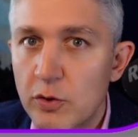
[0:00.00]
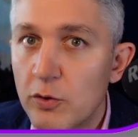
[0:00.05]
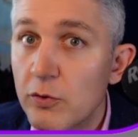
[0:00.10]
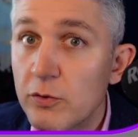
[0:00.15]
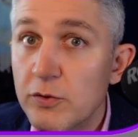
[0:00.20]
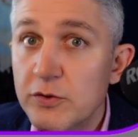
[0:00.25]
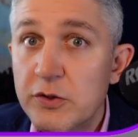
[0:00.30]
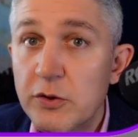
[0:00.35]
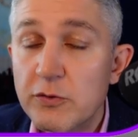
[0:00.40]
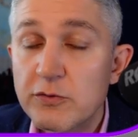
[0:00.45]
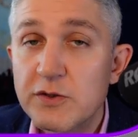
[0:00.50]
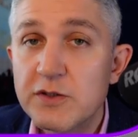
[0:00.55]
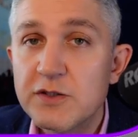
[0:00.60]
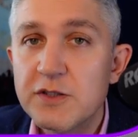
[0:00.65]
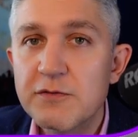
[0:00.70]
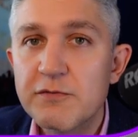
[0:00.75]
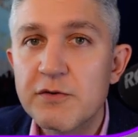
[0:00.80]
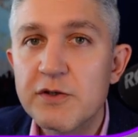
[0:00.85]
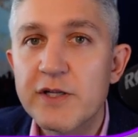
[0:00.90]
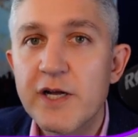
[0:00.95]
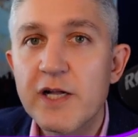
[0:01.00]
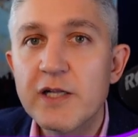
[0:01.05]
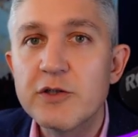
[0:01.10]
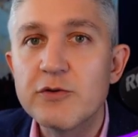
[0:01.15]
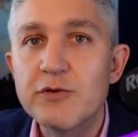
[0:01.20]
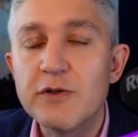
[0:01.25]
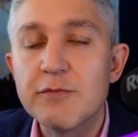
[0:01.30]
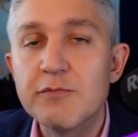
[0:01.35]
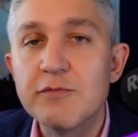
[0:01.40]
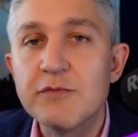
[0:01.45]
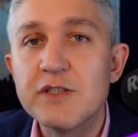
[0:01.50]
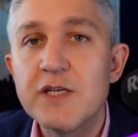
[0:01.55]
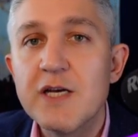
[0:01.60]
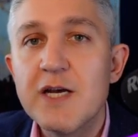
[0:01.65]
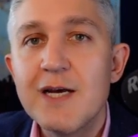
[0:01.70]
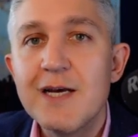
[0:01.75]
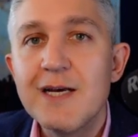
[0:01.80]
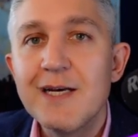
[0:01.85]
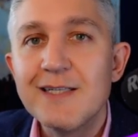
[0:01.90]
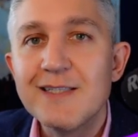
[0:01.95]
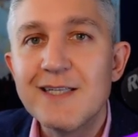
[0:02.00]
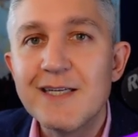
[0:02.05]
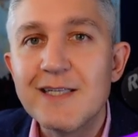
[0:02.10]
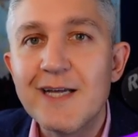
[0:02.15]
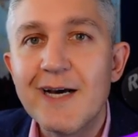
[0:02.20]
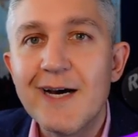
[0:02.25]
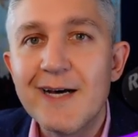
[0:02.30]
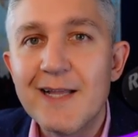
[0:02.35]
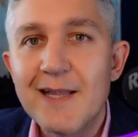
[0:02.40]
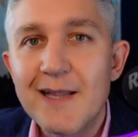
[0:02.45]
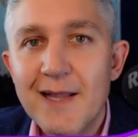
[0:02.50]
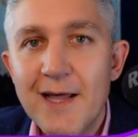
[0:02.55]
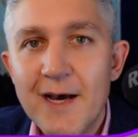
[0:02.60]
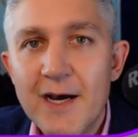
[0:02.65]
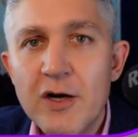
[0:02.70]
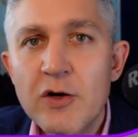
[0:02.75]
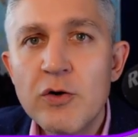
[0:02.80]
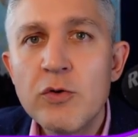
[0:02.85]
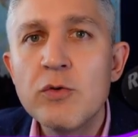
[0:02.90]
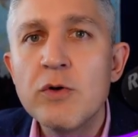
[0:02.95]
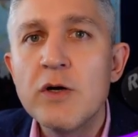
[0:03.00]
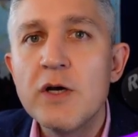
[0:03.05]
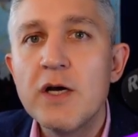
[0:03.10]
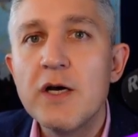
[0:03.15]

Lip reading: all sorts of different algorithms that allow